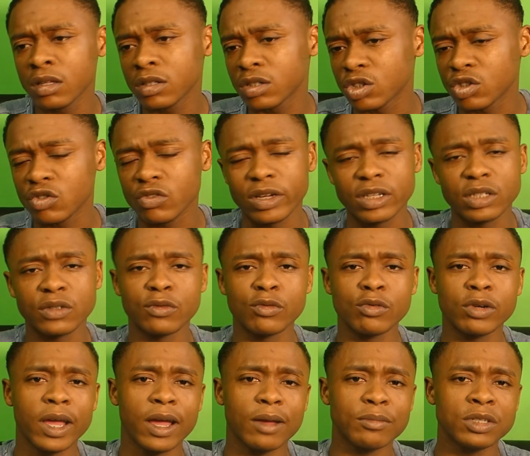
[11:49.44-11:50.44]

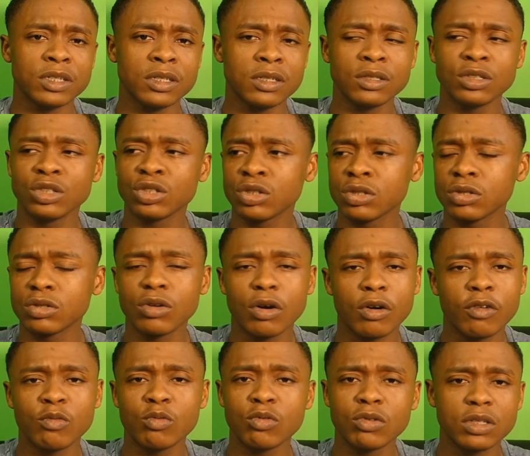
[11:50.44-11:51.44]
Disgraceful captain. Should not
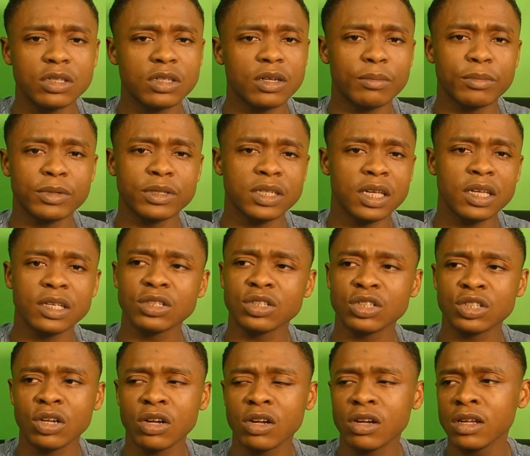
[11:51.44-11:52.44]
have wore the number 10
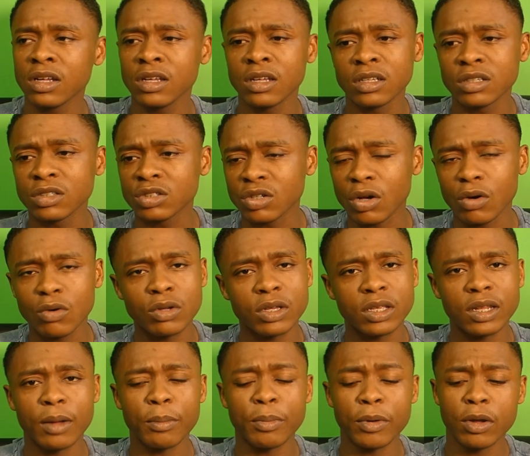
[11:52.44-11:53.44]
shirt.
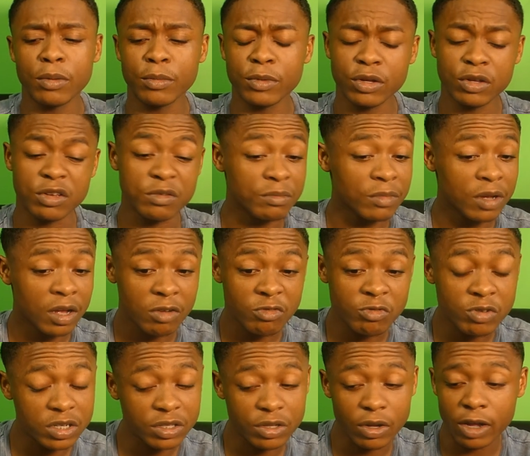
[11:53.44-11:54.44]
Sulking at Birmingham.
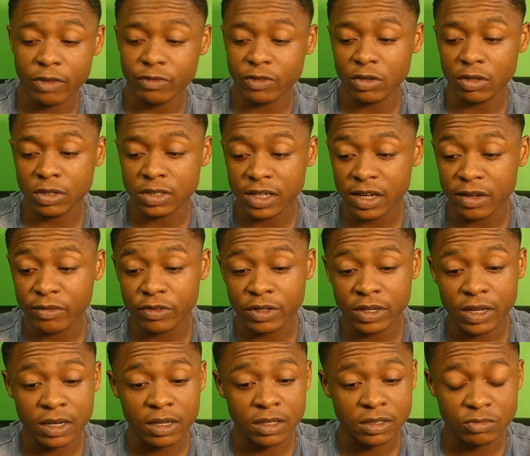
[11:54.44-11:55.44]
Really don't have a lot of time for
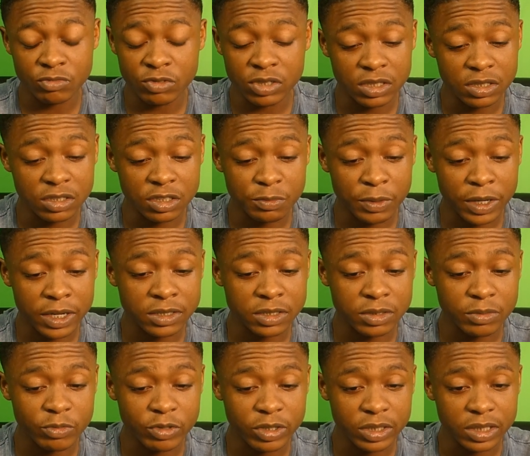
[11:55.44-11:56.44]
Gallas. Really despise
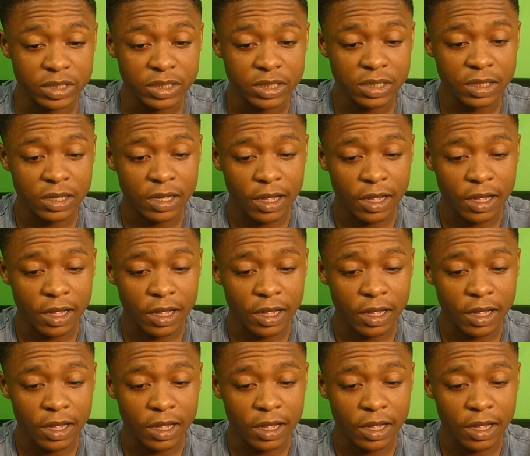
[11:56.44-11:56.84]
him, really.